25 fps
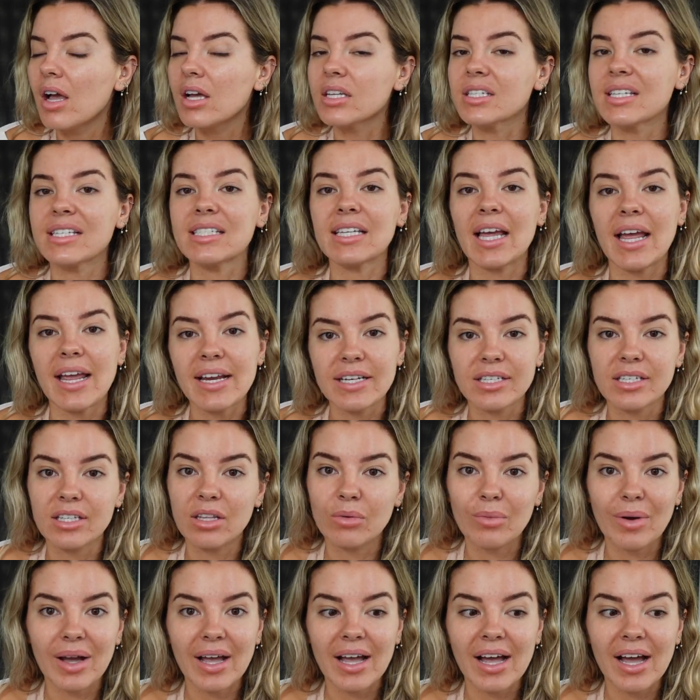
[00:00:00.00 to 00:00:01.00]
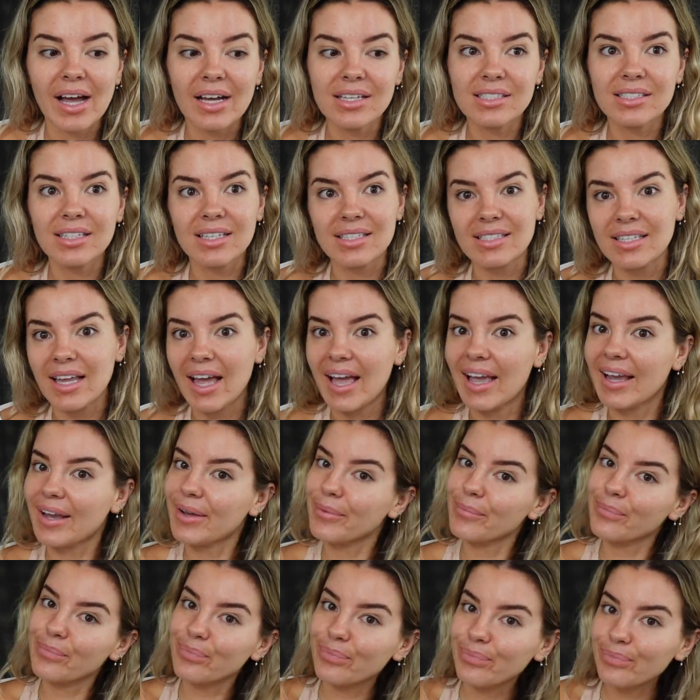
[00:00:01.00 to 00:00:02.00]
to take to the warehouse. Cause
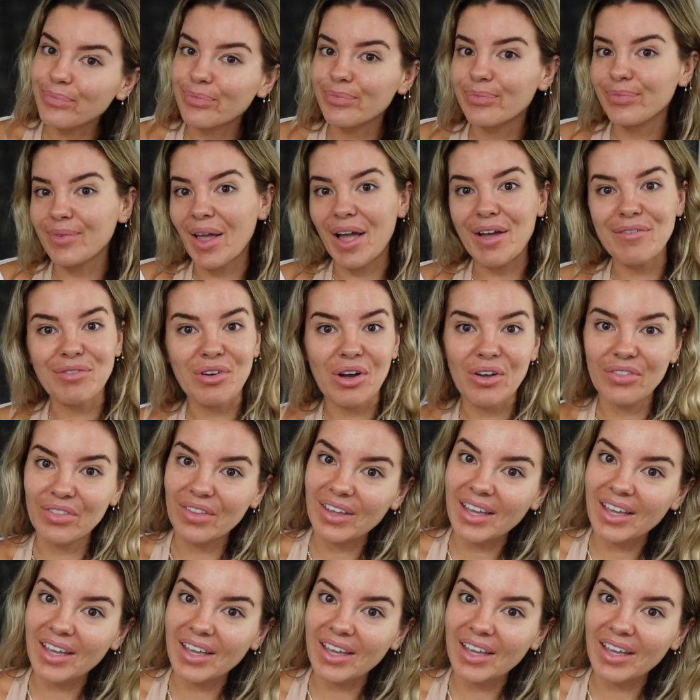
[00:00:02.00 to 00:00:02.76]
like I've got